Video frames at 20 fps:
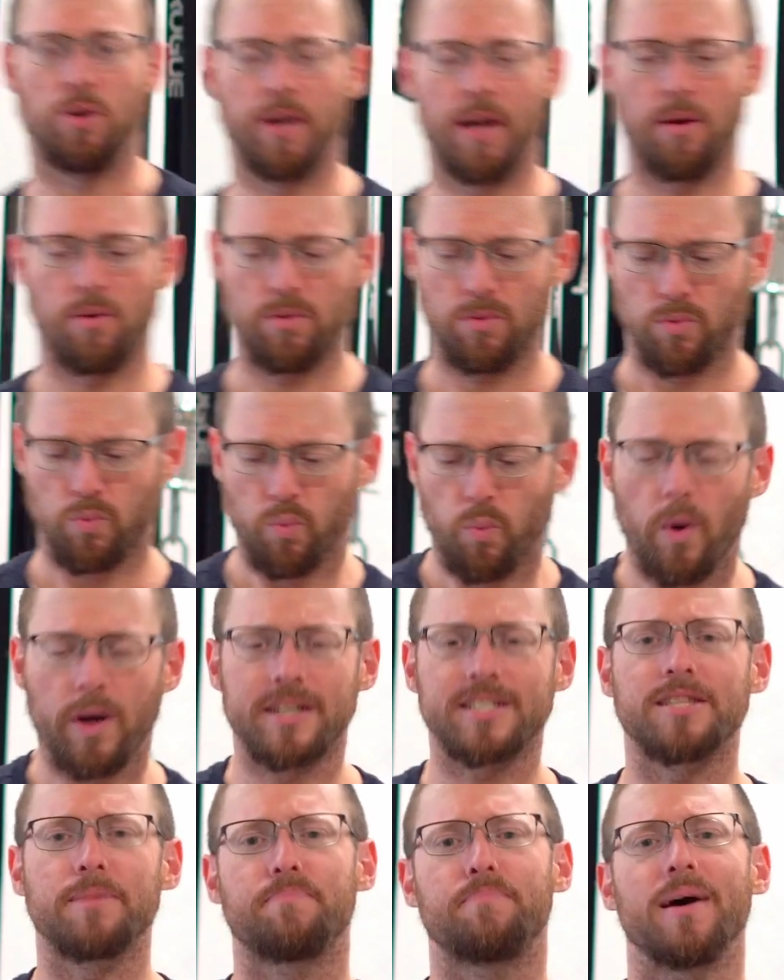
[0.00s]
now, what
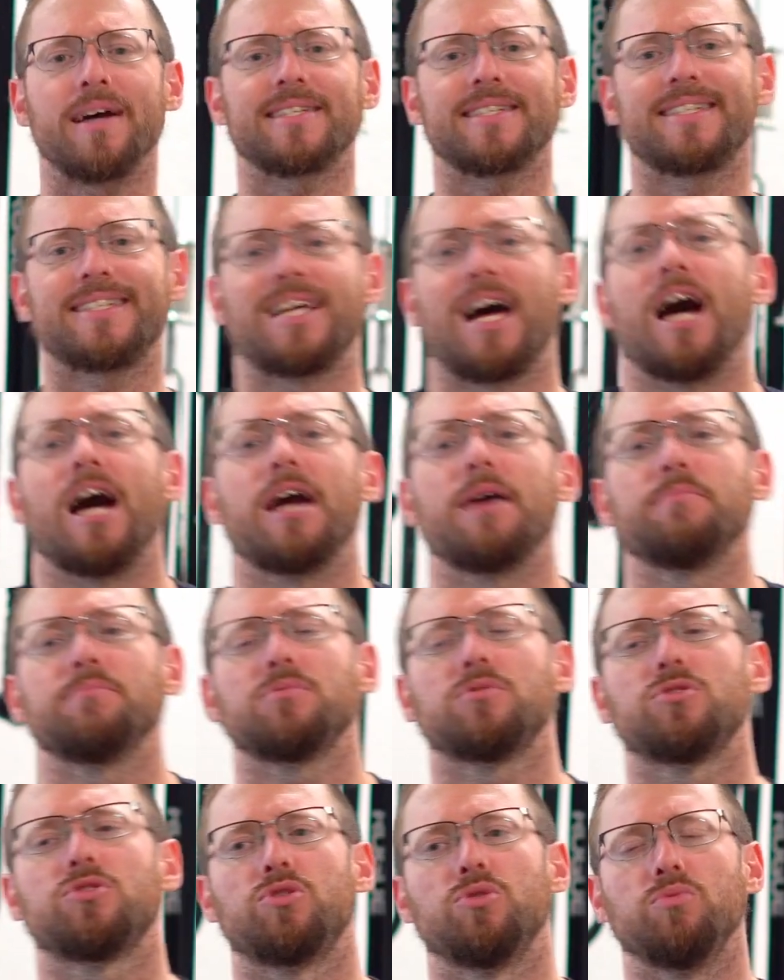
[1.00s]
is the best time
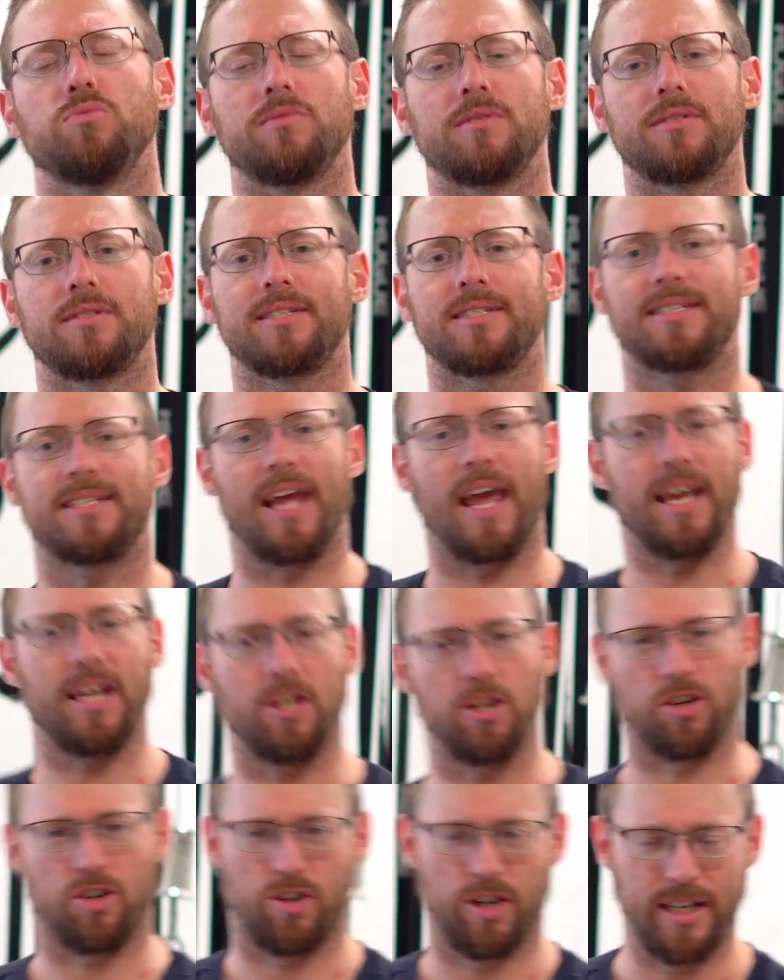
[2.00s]
to take
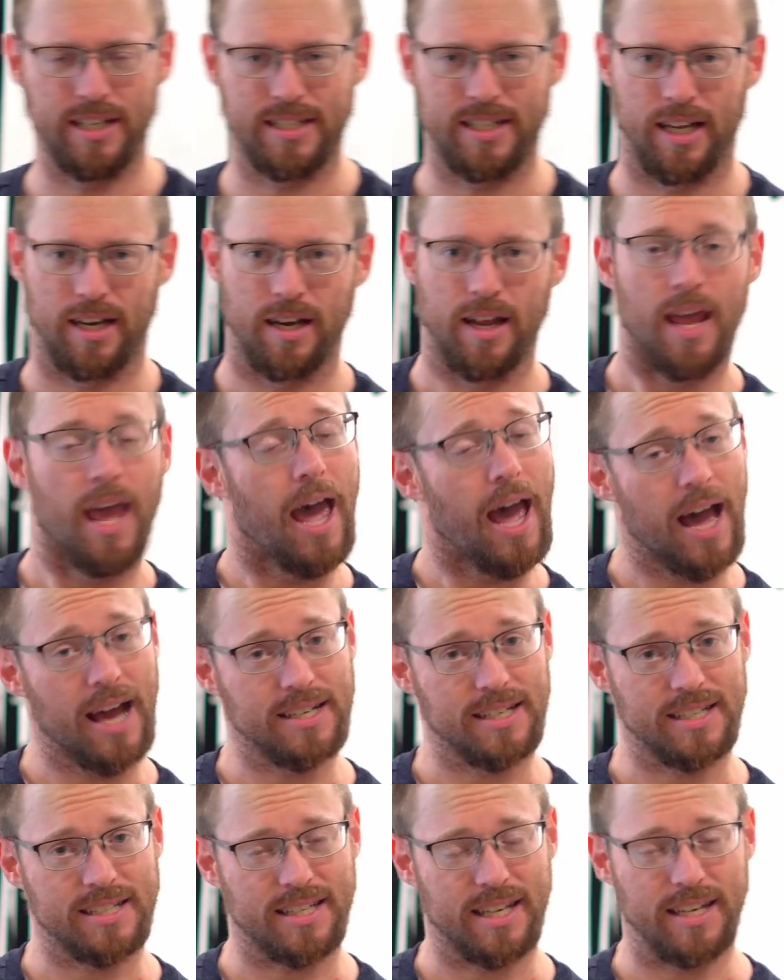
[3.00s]
your creatine?
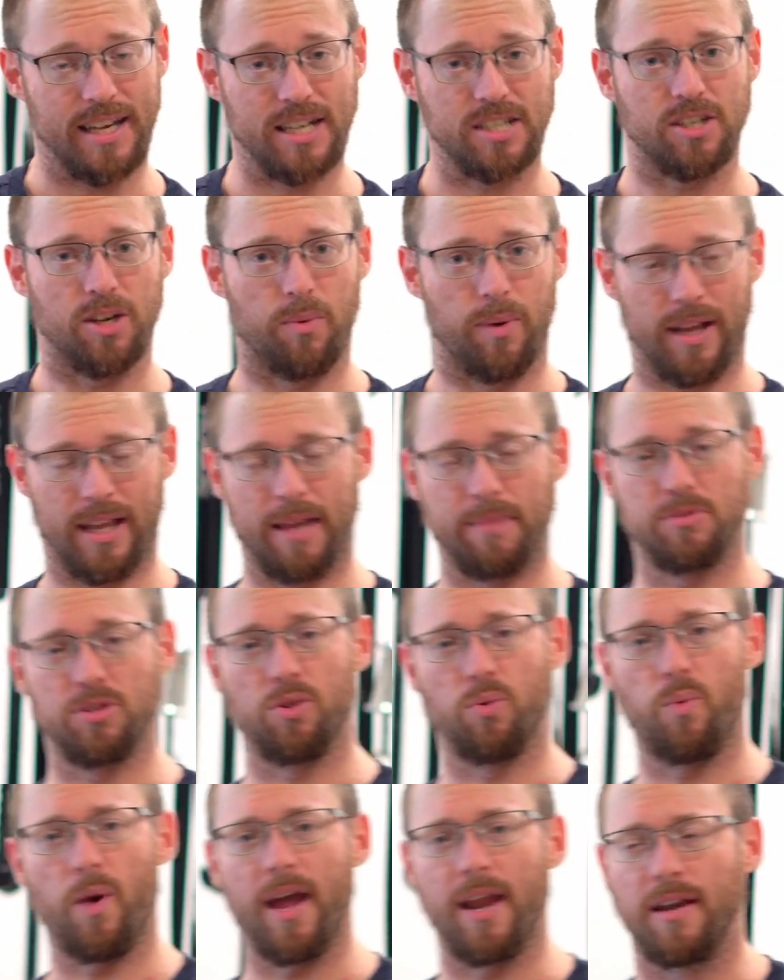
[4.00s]
As I said yesterday when it came to
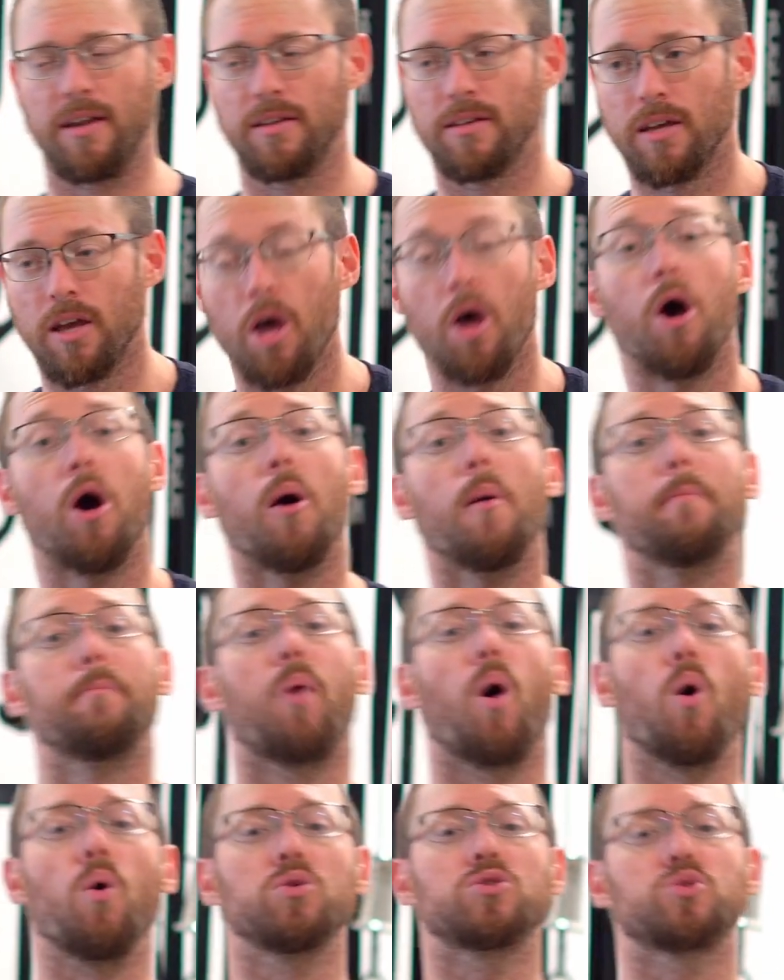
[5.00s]
the when,
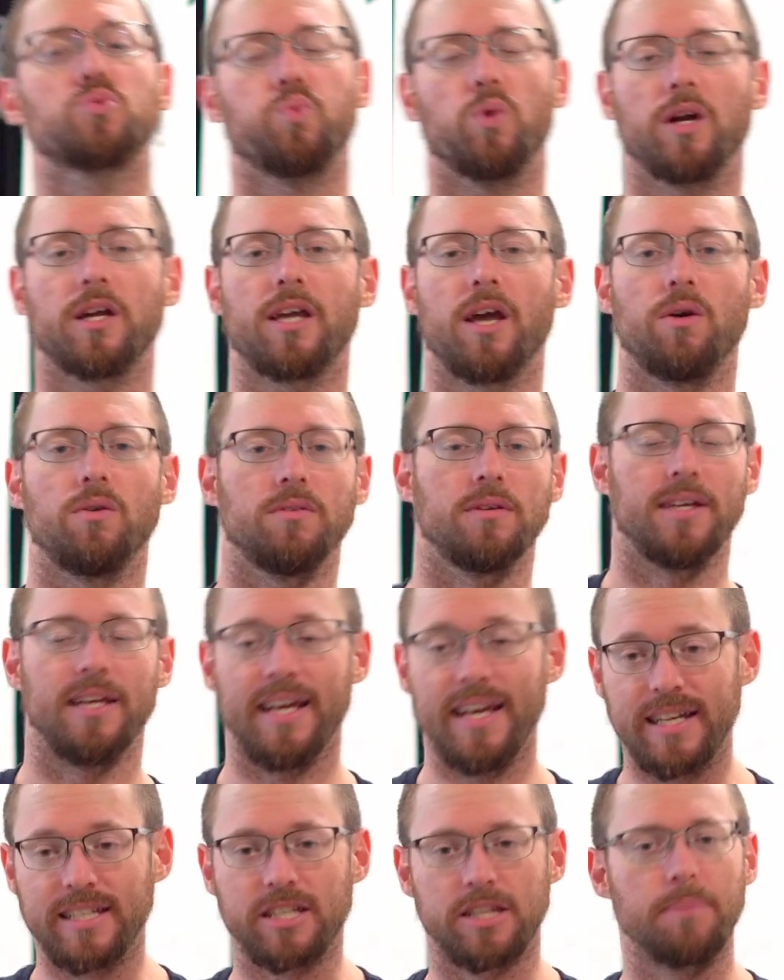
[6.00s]
post-workout
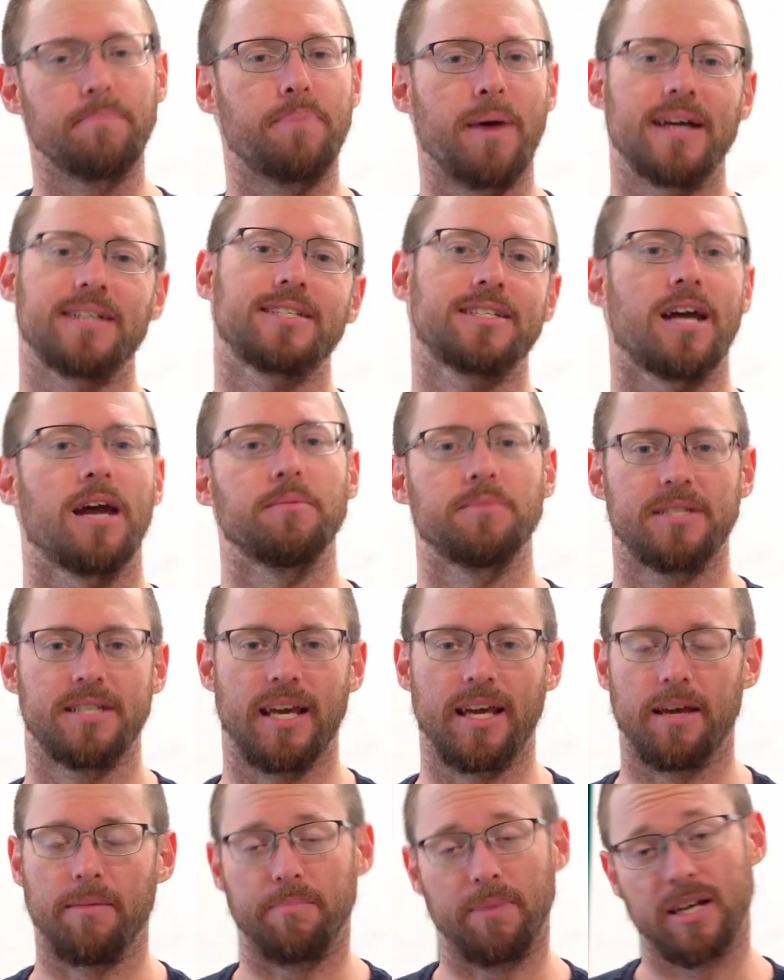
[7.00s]
is the best time to
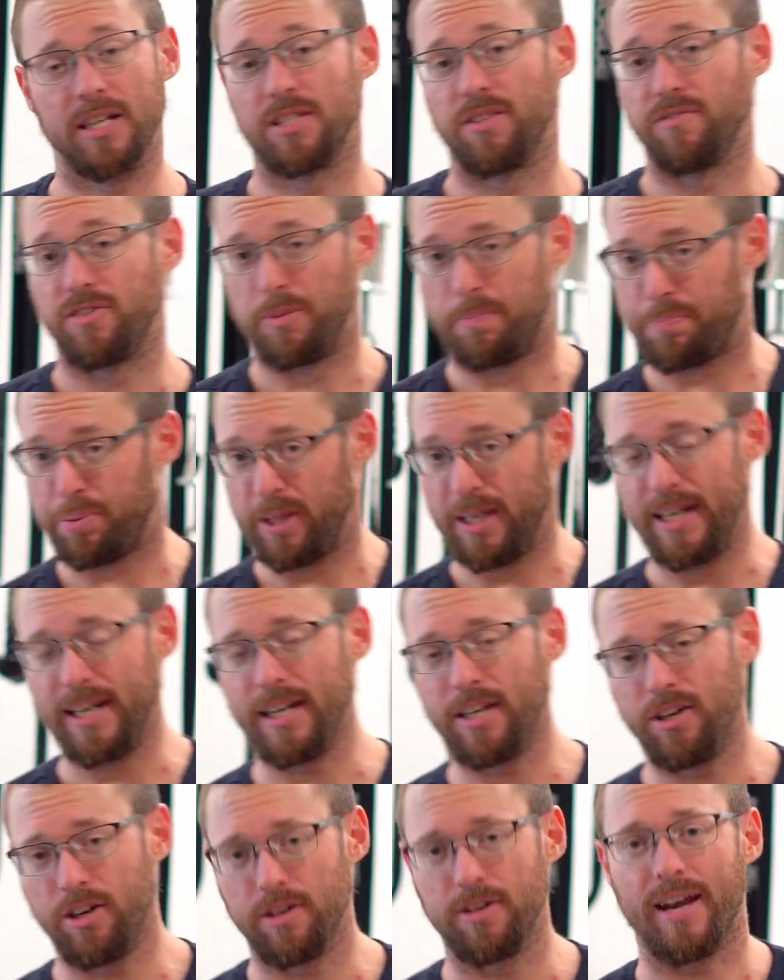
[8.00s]
take it because you've
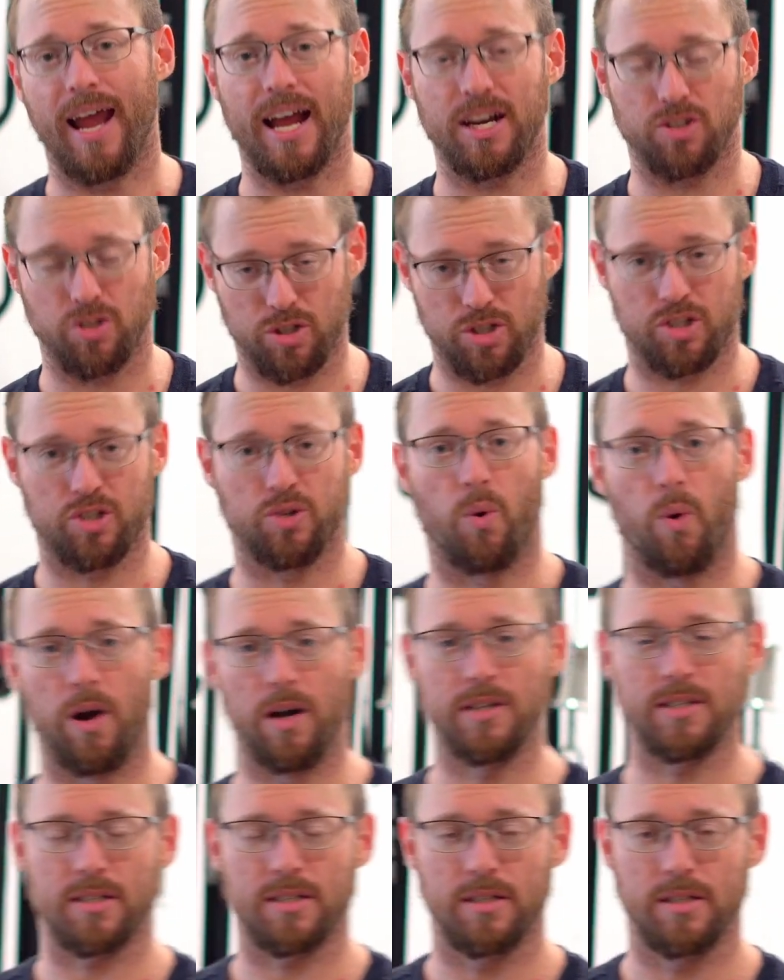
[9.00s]
depleted your natural
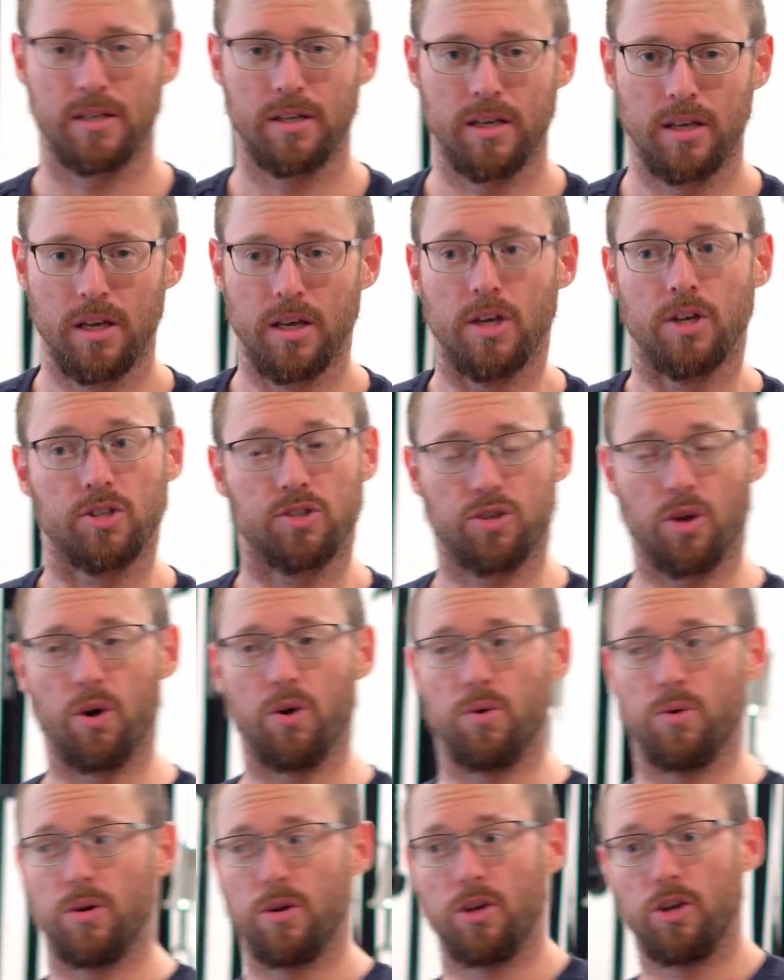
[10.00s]
stores,
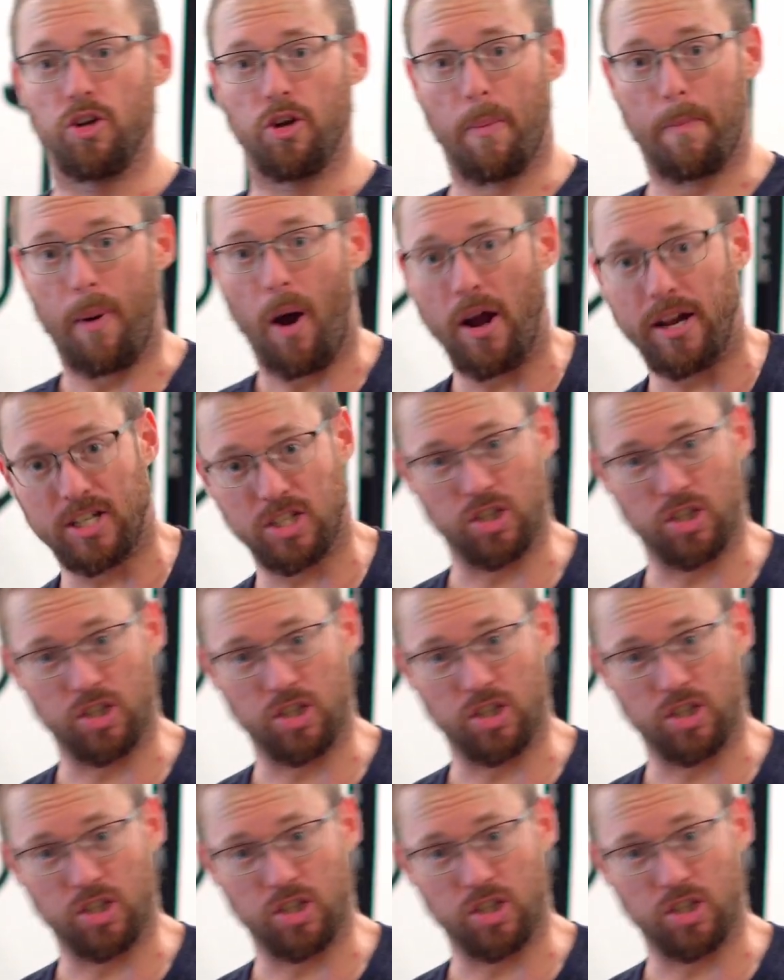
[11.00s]
so your body's